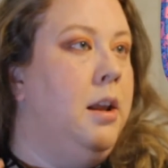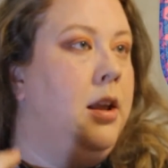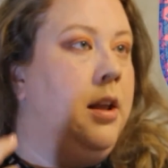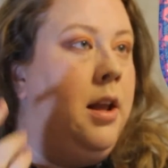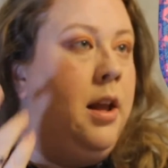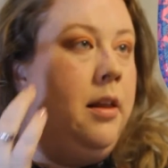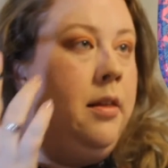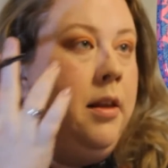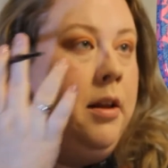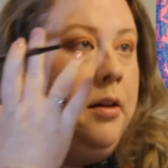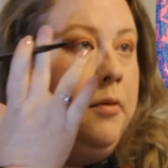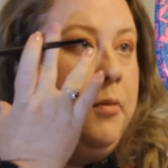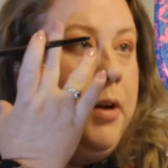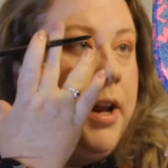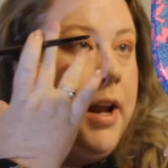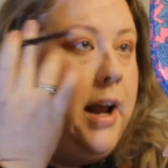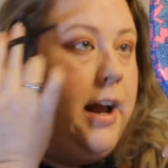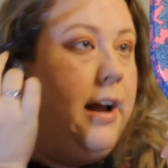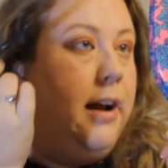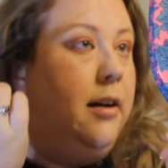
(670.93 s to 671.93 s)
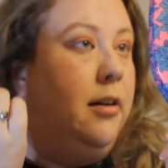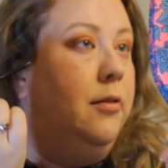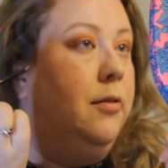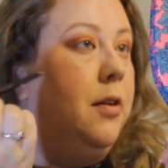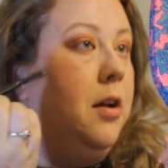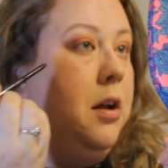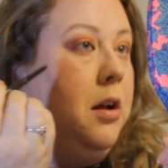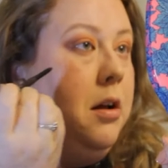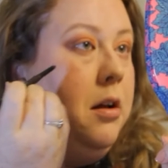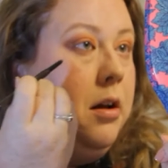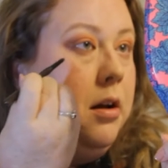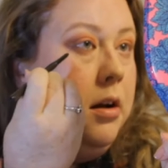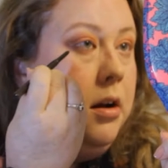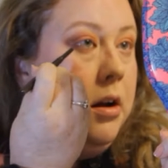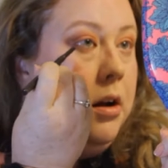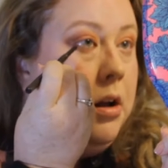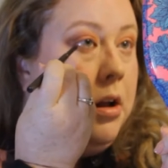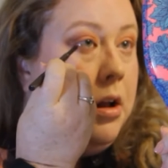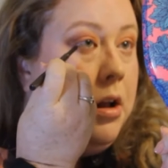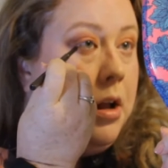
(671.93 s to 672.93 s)
And then we have
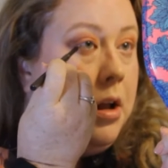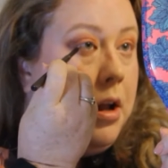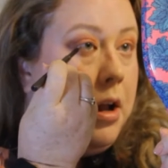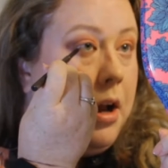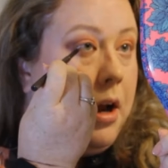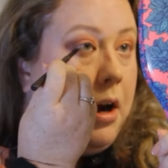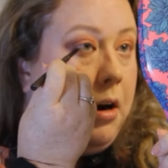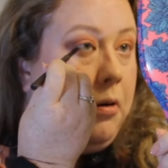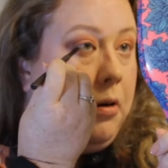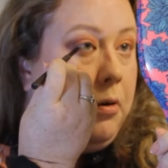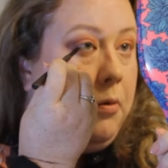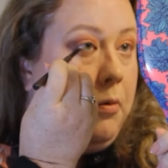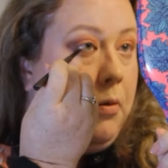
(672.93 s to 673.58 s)
our